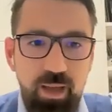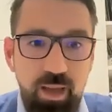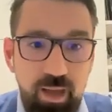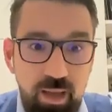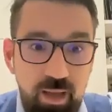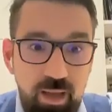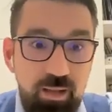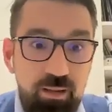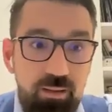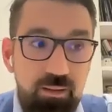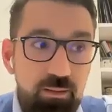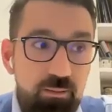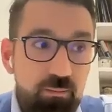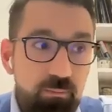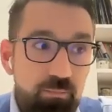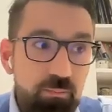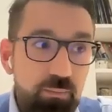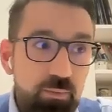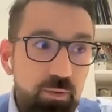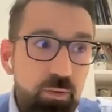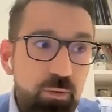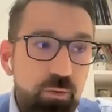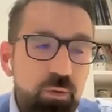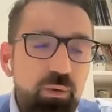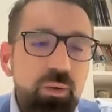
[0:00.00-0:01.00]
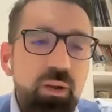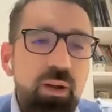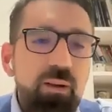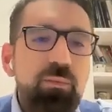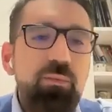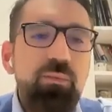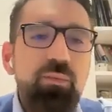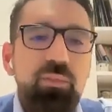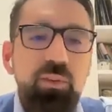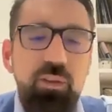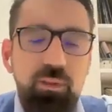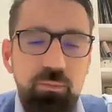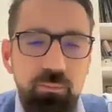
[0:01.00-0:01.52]
And you don't
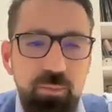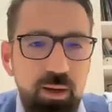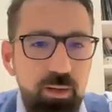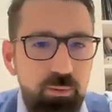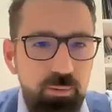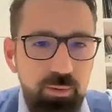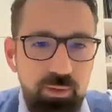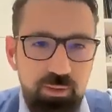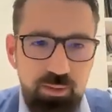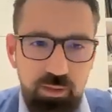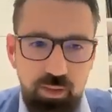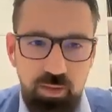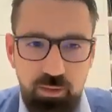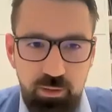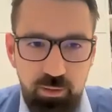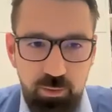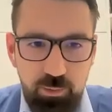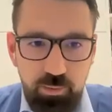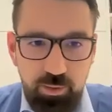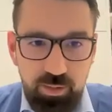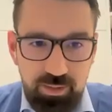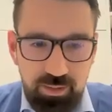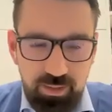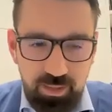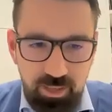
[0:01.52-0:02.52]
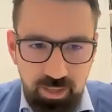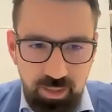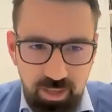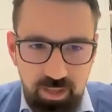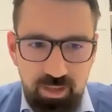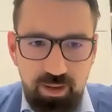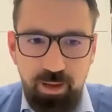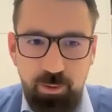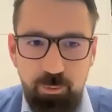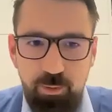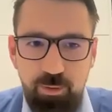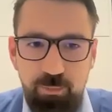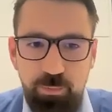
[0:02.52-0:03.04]
have to feel bad when saying no, because
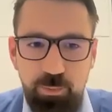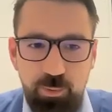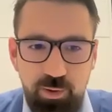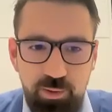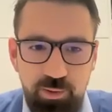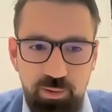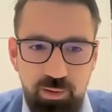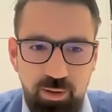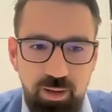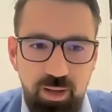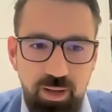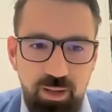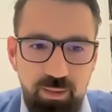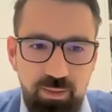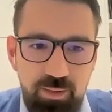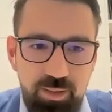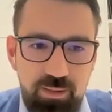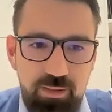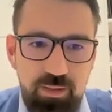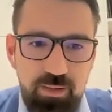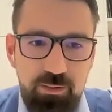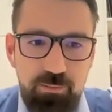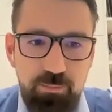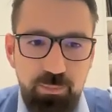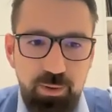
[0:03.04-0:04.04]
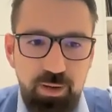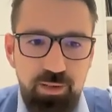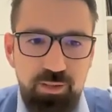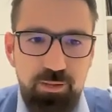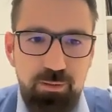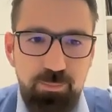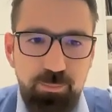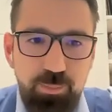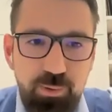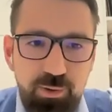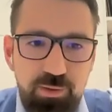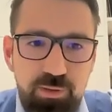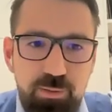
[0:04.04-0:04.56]
again, I want to underline this as much
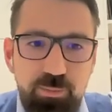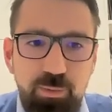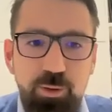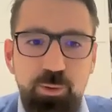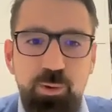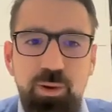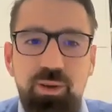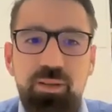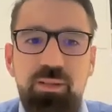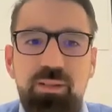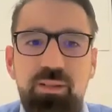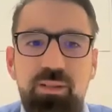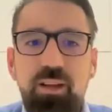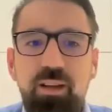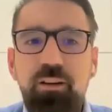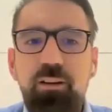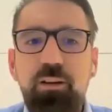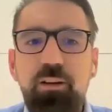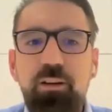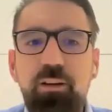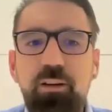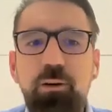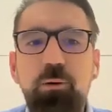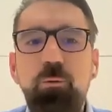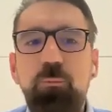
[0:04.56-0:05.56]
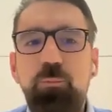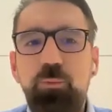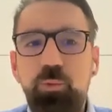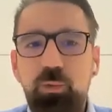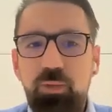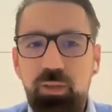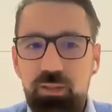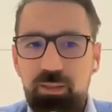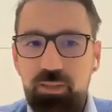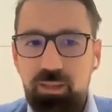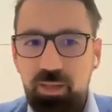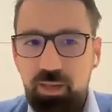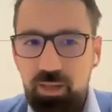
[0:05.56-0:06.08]
as possible. You're saying no to
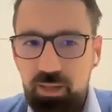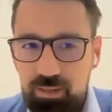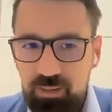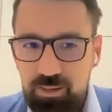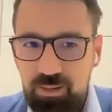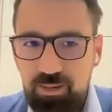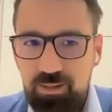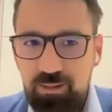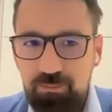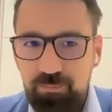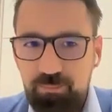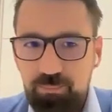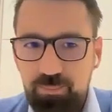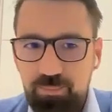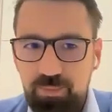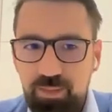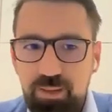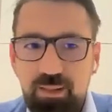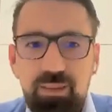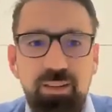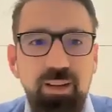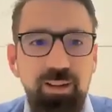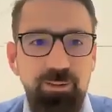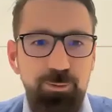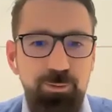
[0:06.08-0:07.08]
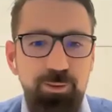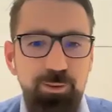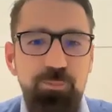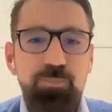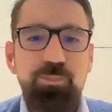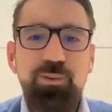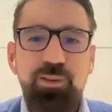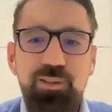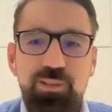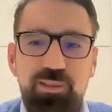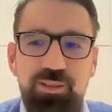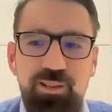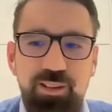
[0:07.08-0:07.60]
the task, not to the
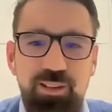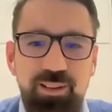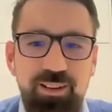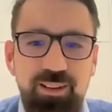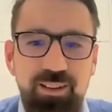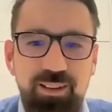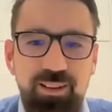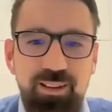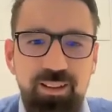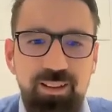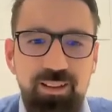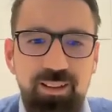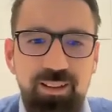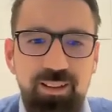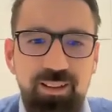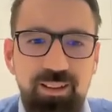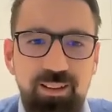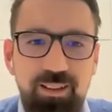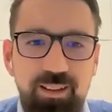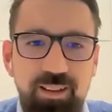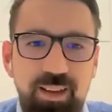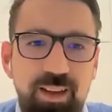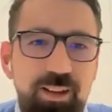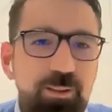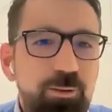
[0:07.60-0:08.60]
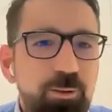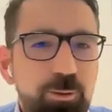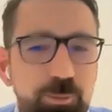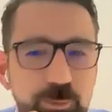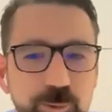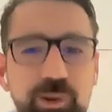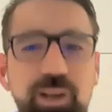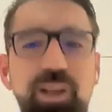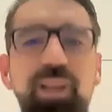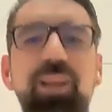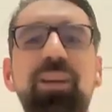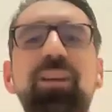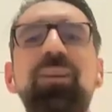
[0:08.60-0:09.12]
person. And don't
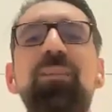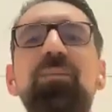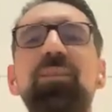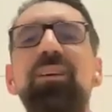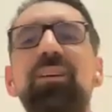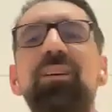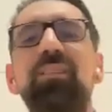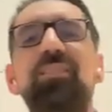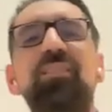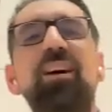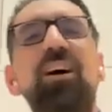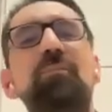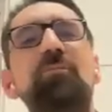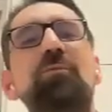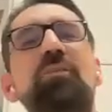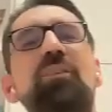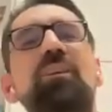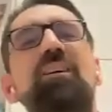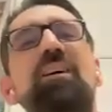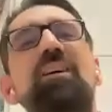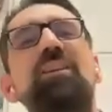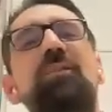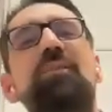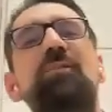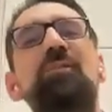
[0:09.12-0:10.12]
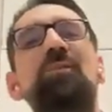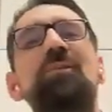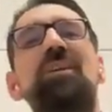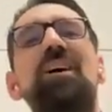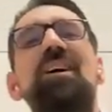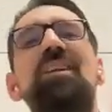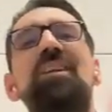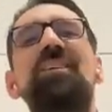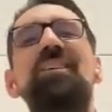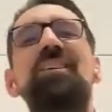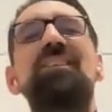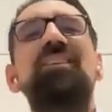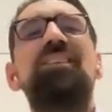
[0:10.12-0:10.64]
worry, in time you'll get good
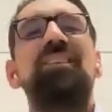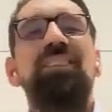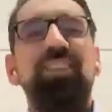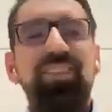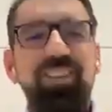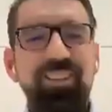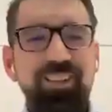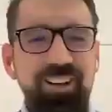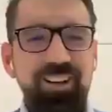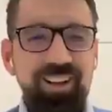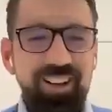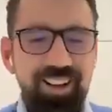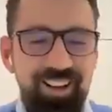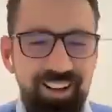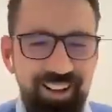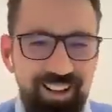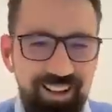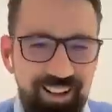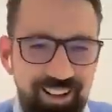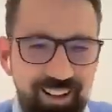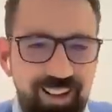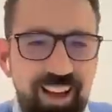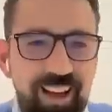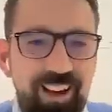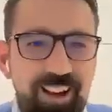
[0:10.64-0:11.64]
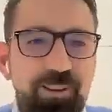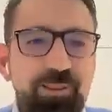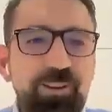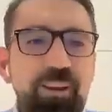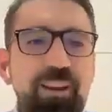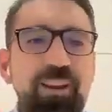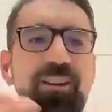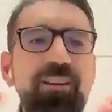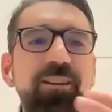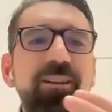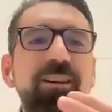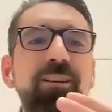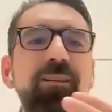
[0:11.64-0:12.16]
at it, and you
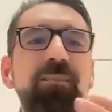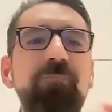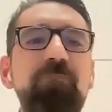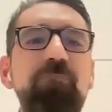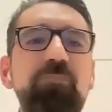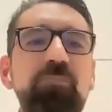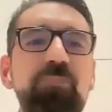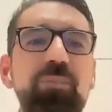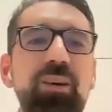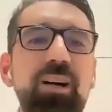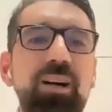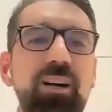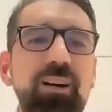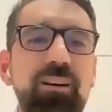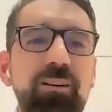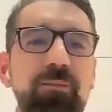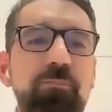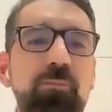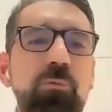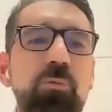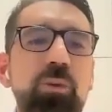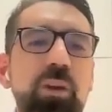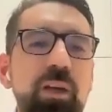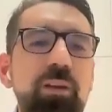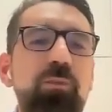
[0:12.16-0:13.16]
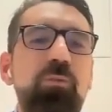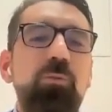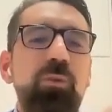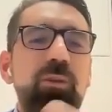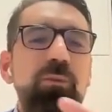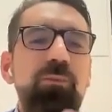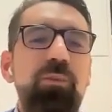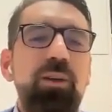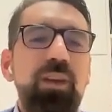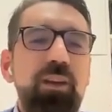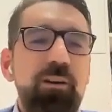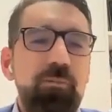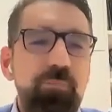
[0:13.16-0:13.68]
can, and you
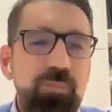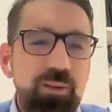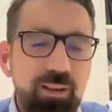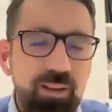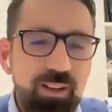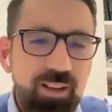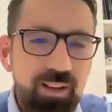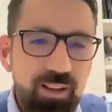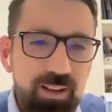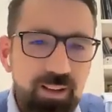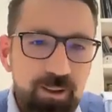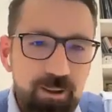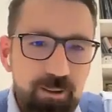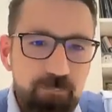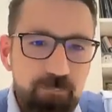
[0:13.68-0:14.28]
will be able